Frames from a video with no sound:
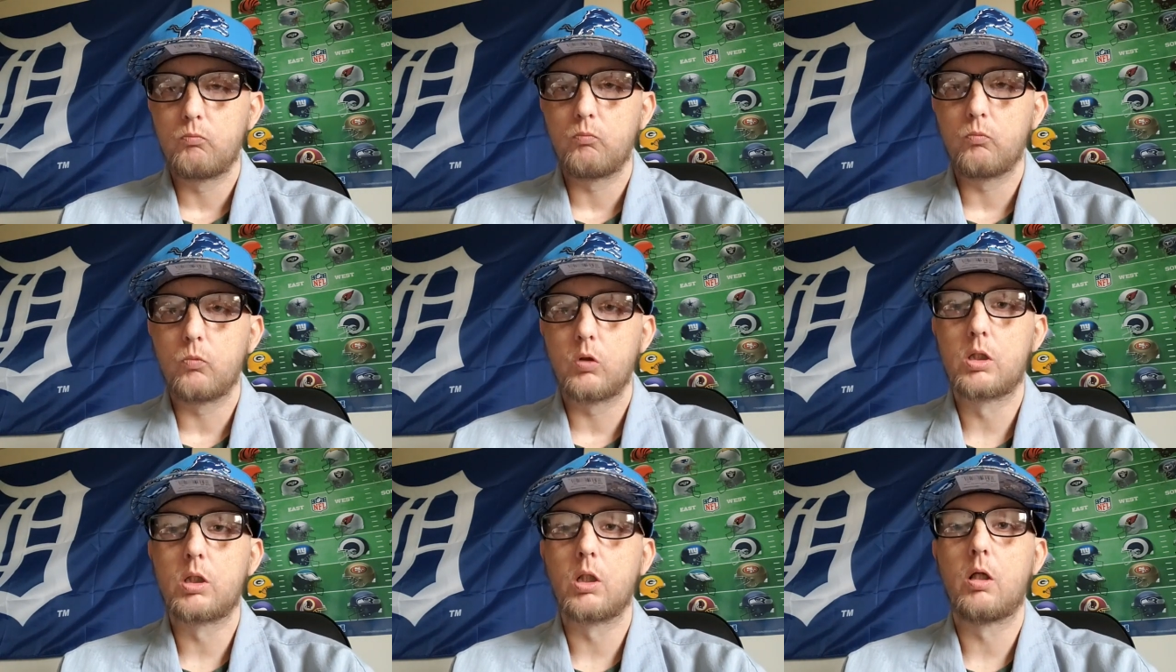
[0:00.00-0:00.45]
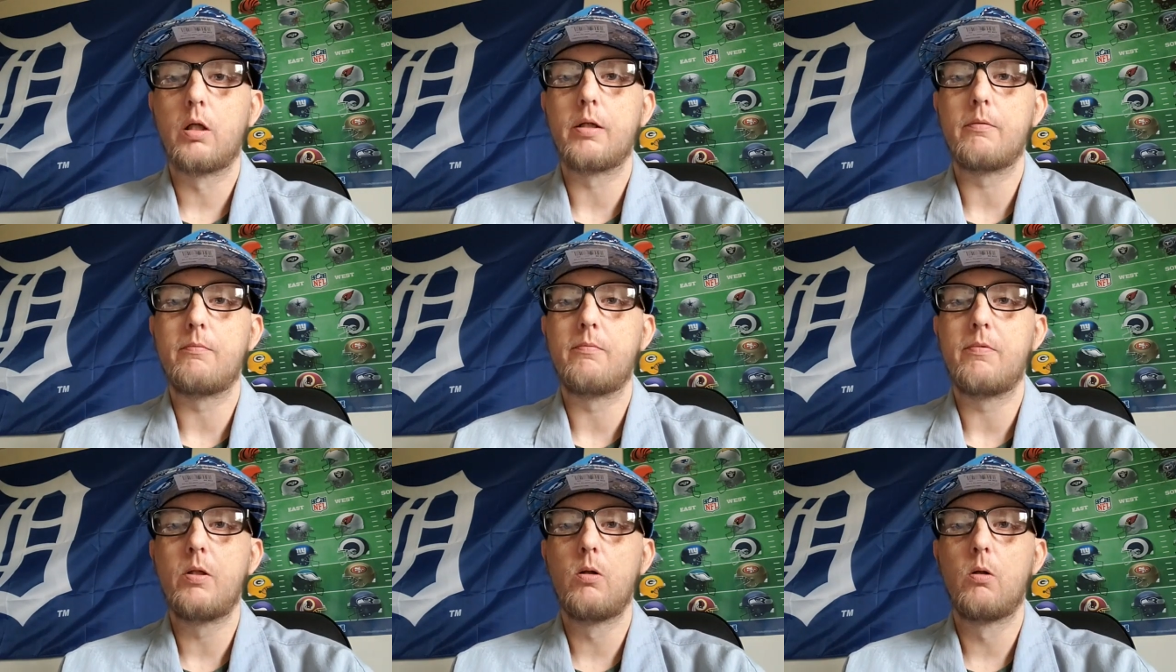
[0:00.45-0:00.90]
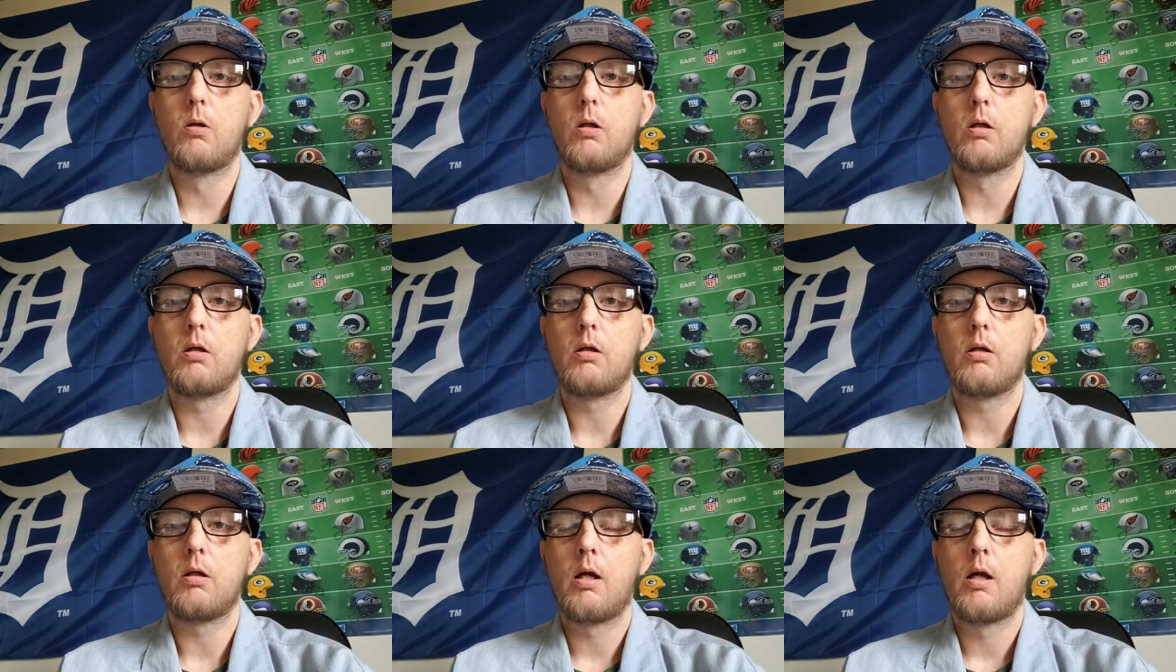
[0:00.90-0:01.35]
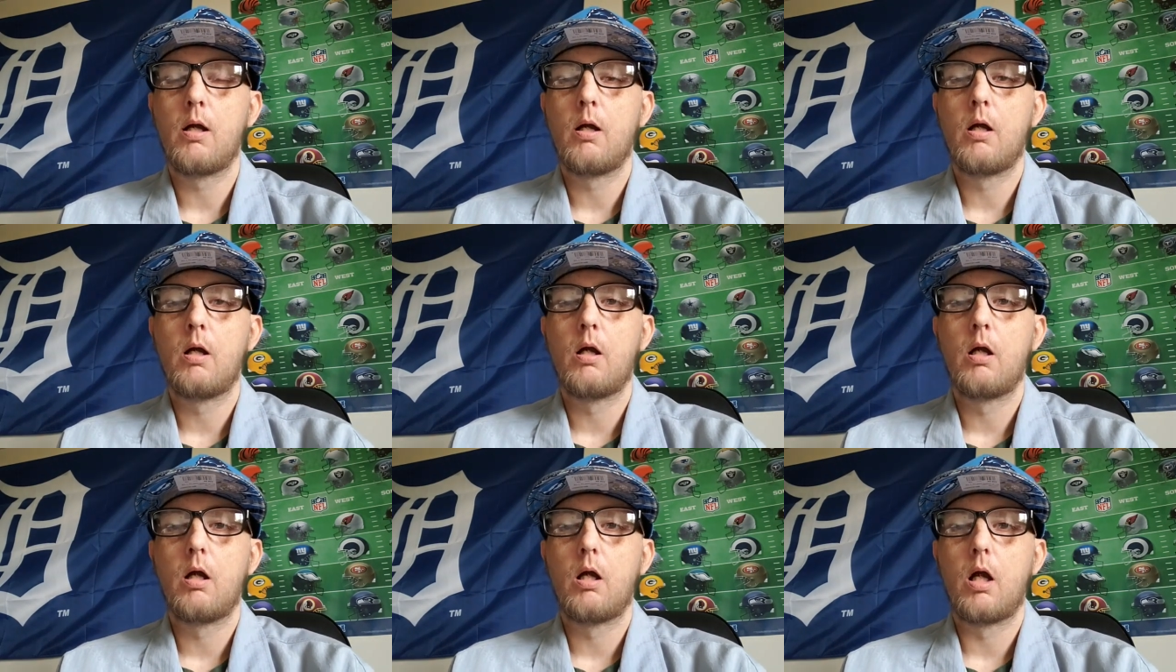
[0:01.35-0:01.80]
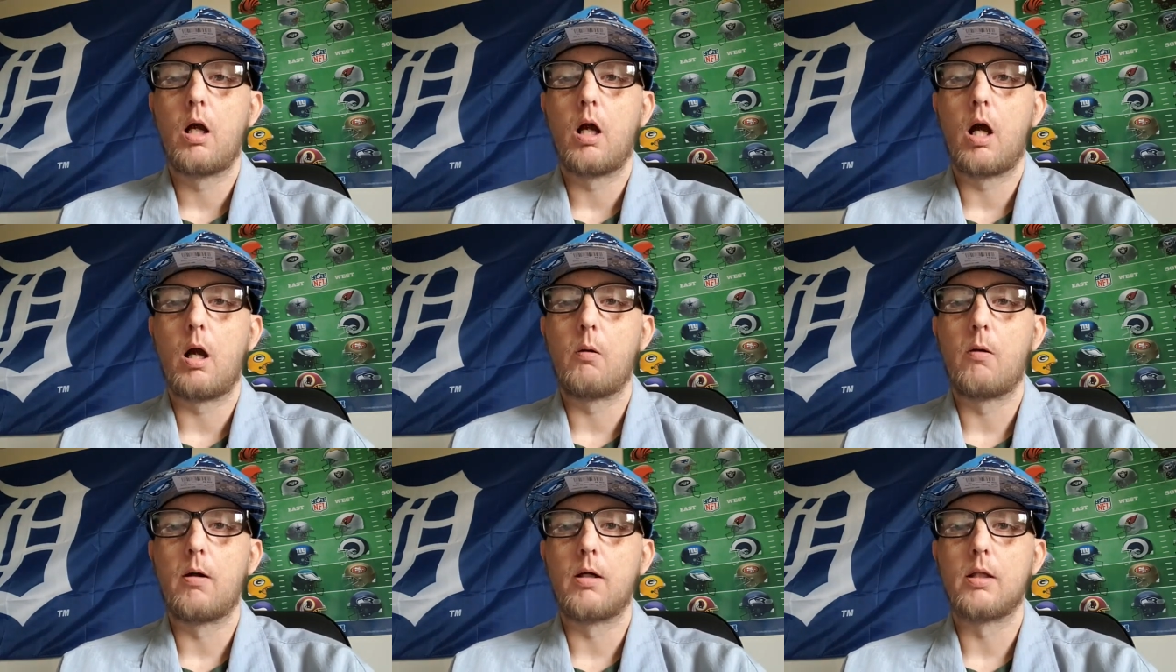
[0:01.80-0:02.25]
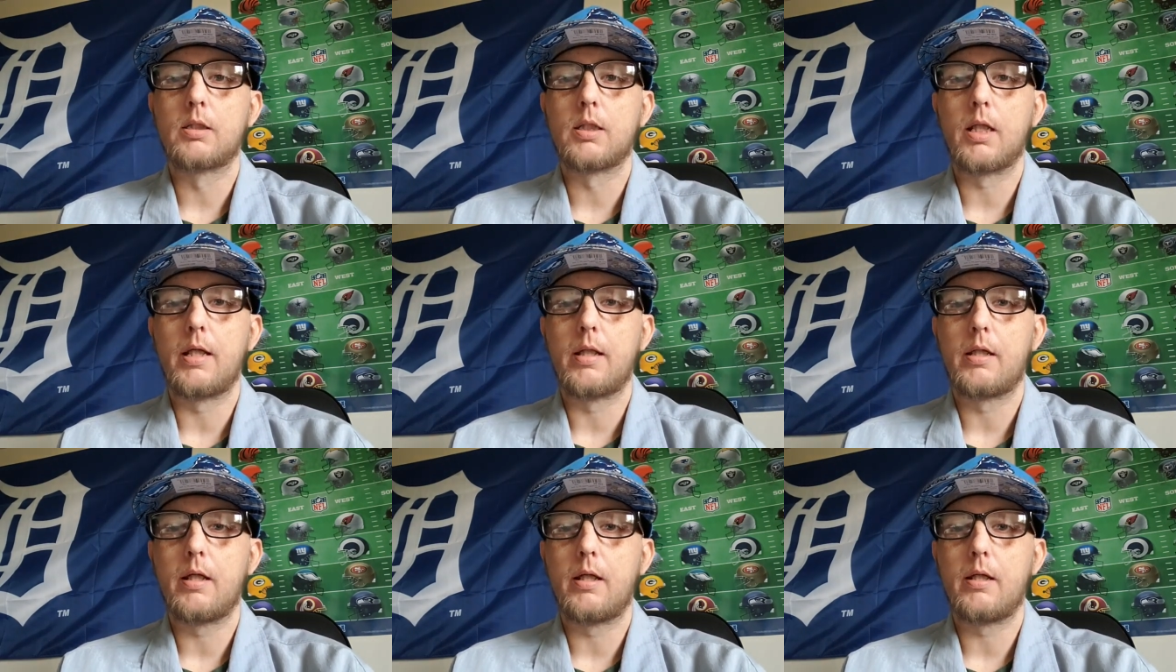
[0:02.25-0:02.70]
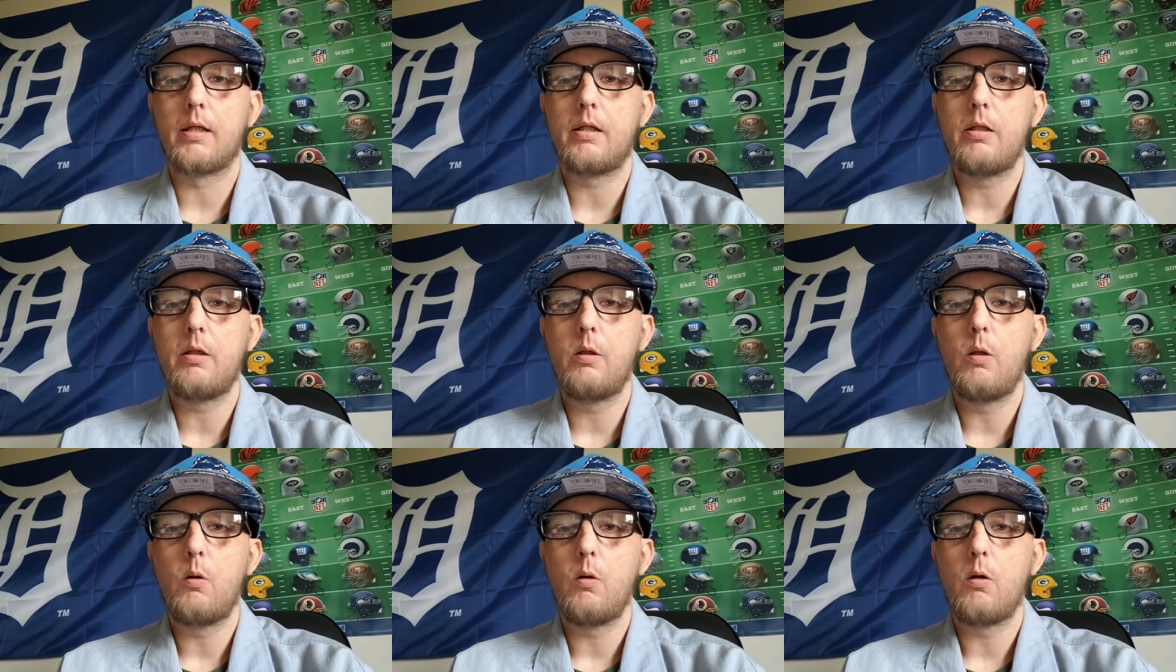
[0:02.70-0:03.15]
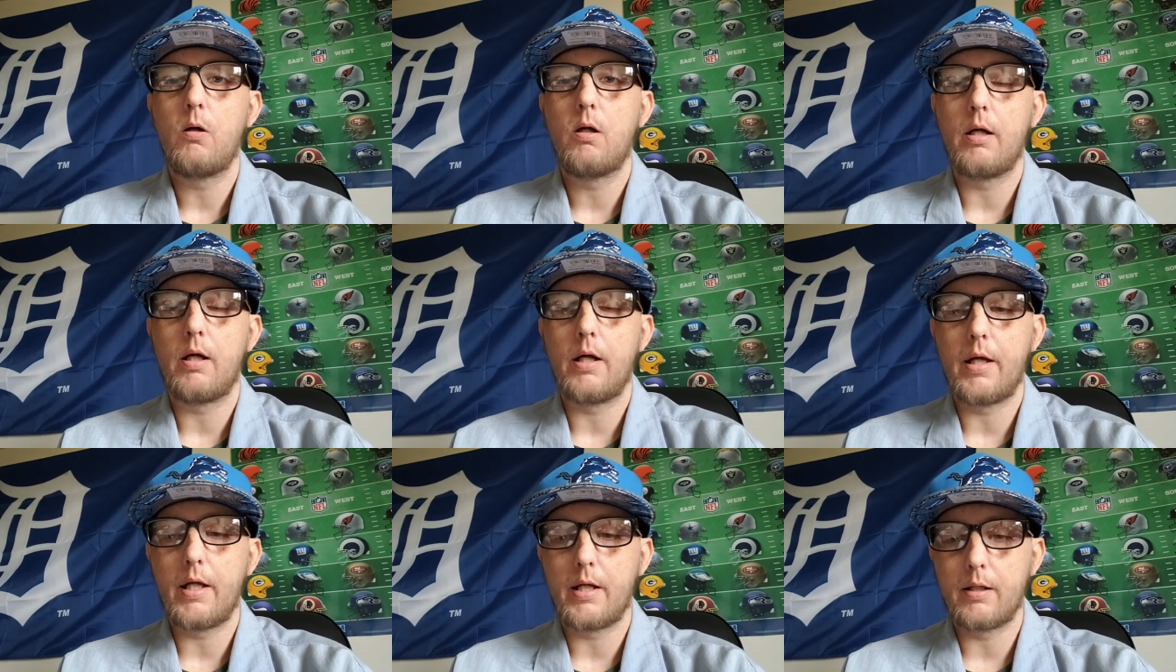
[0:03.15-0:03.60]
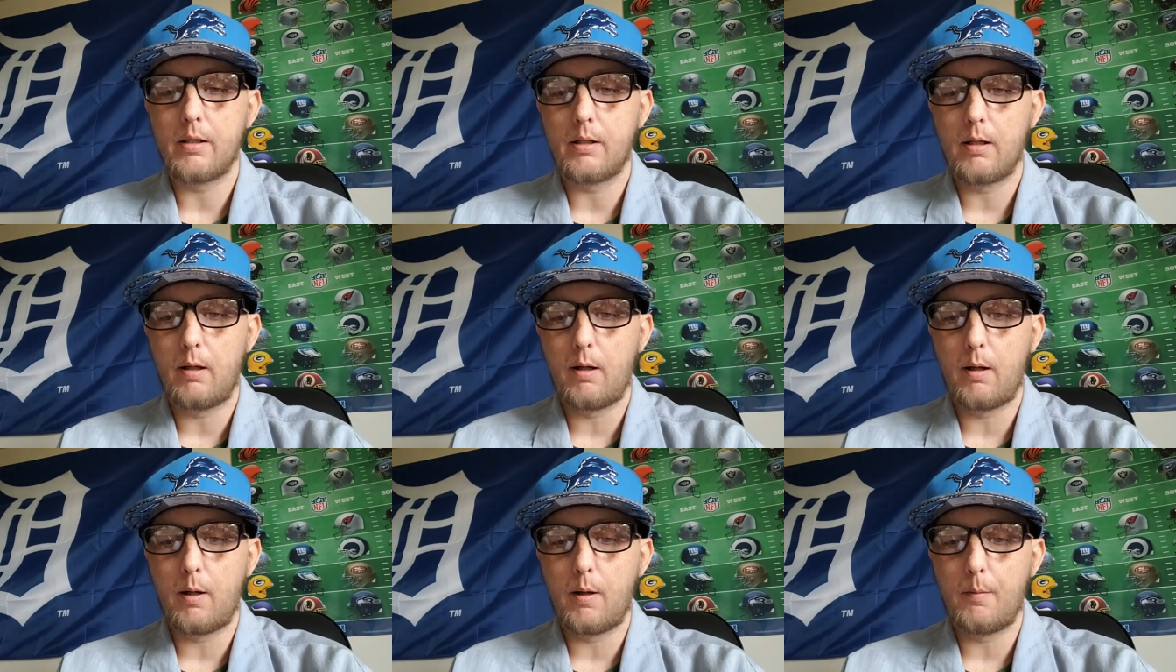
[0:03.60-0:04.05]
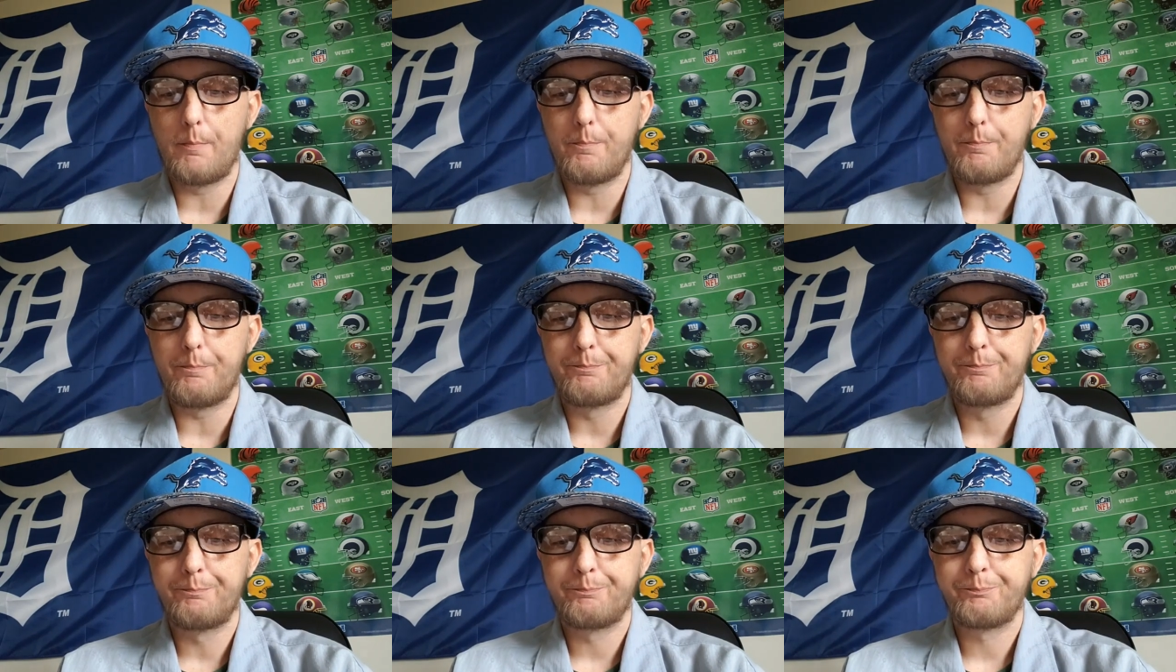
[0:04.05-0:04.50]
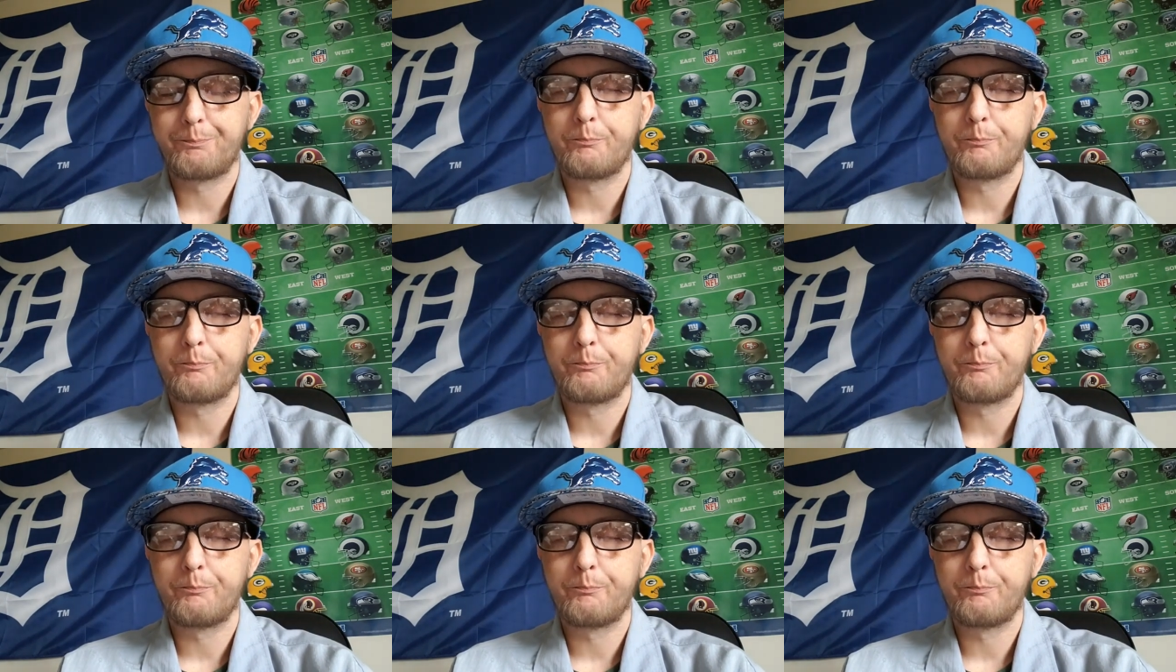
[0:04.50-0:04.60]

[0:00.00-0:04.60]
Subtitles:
viewer, I want to say thank you, and